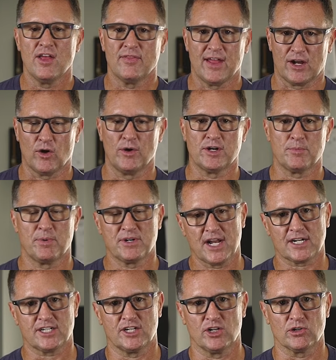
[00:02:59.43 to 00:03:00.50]
that go into
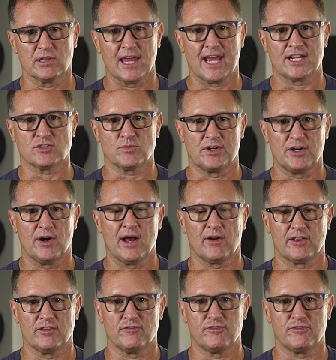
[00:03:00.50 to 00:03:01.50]
protecting your legs when you're out in the